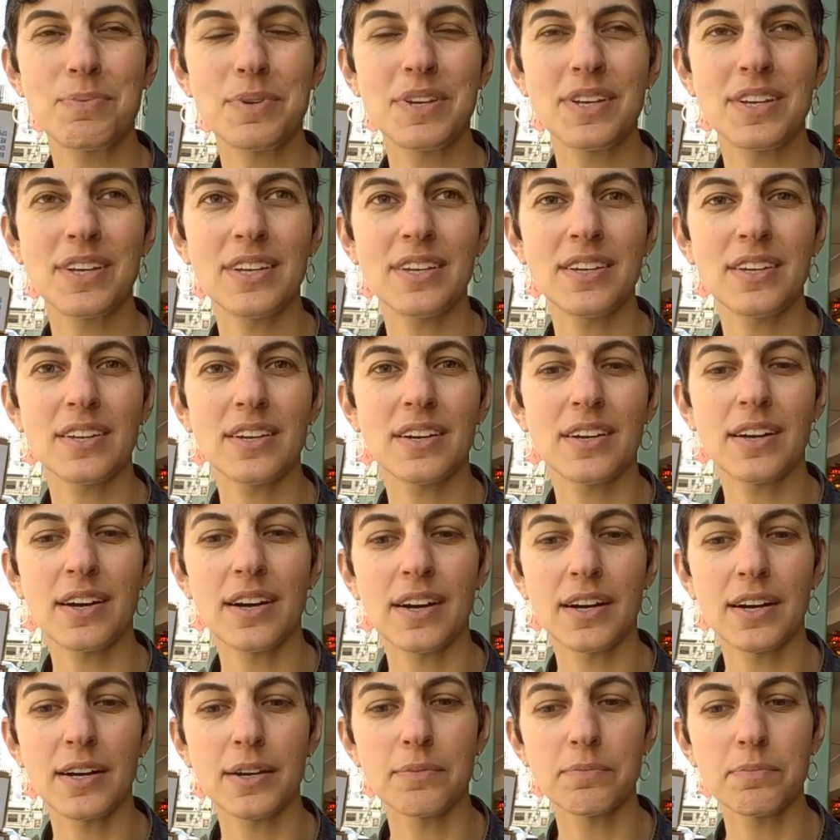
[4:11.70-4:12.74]
be.
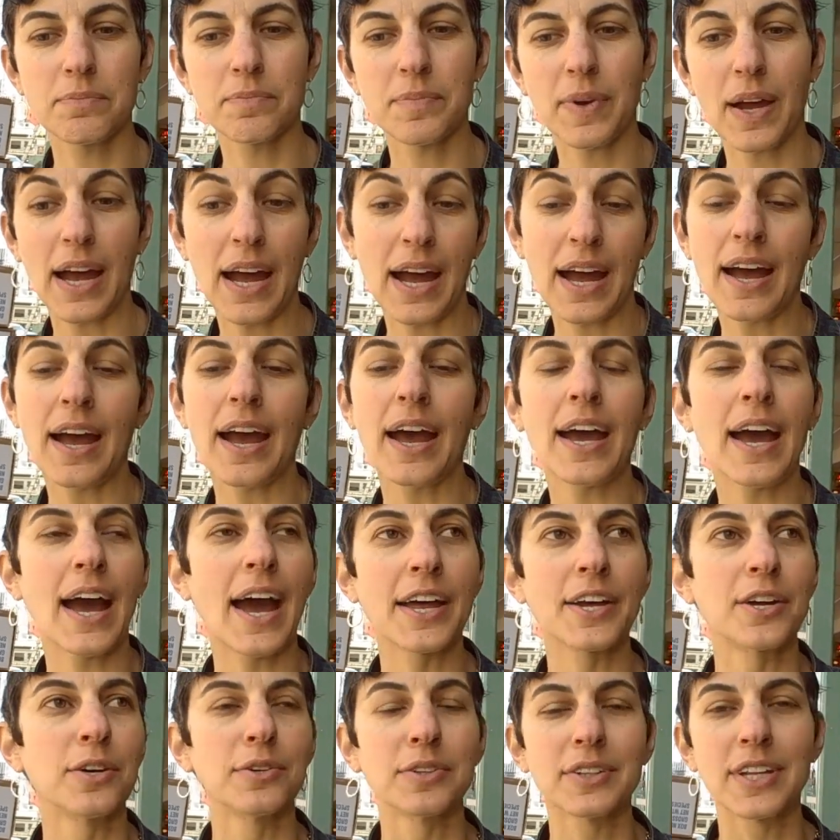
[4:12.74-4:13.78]

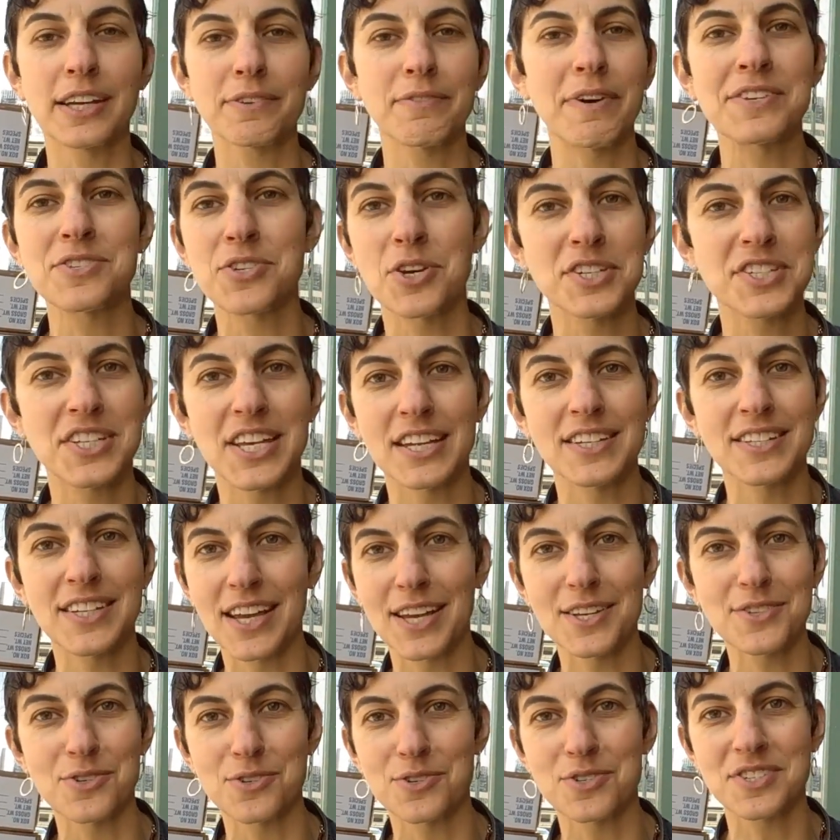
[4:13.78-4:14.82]
I don't like, if I saw 10
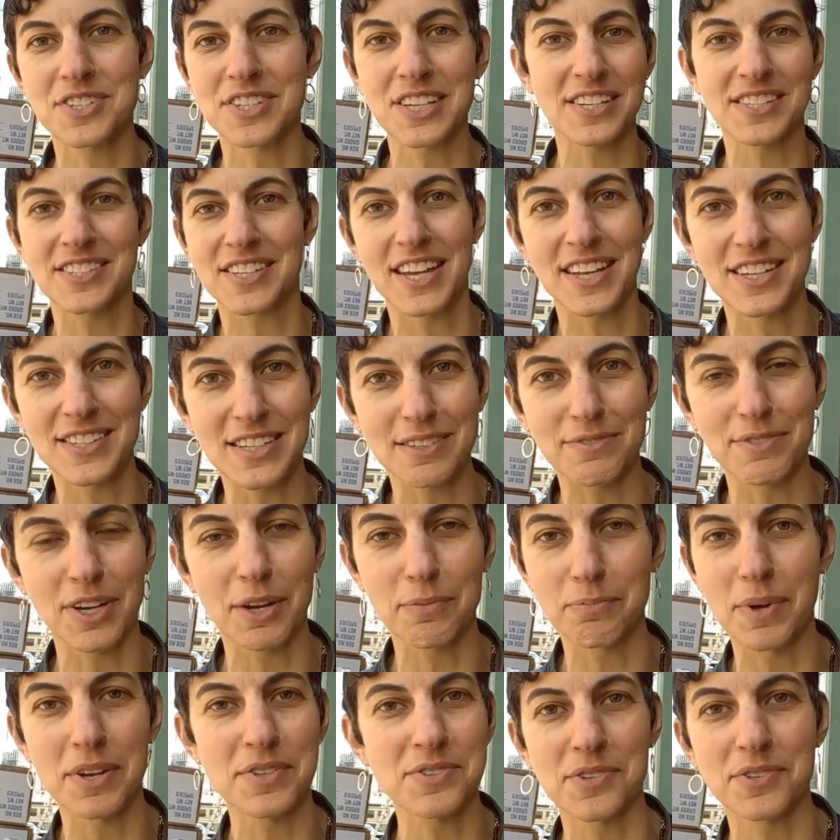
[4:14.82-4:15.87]
days or 6 days even
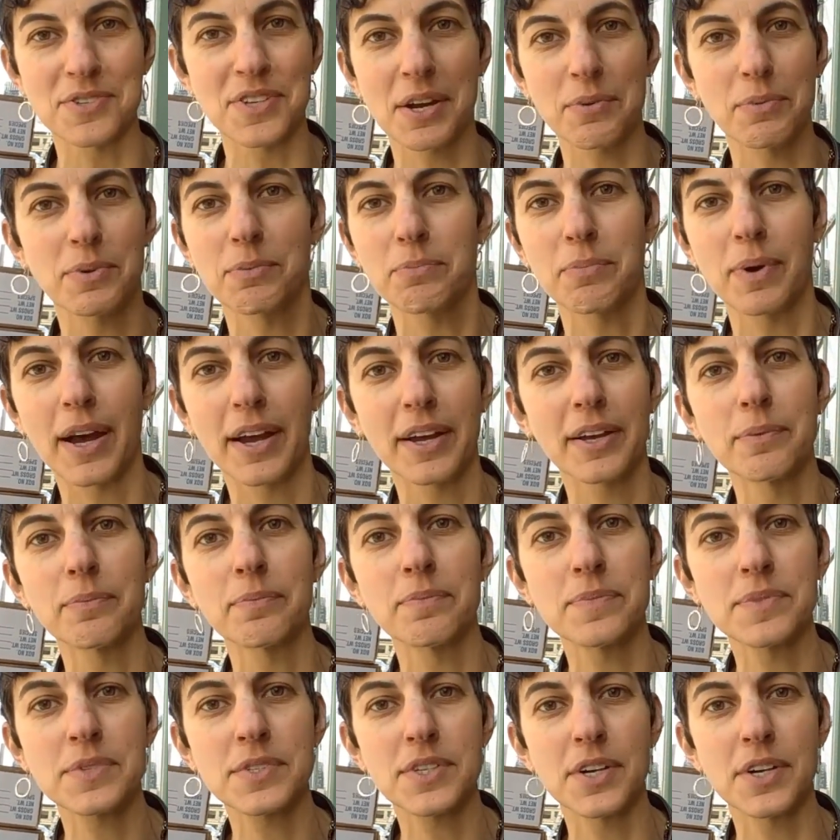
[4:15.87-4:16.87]
on mussels, I wouldn't buy them.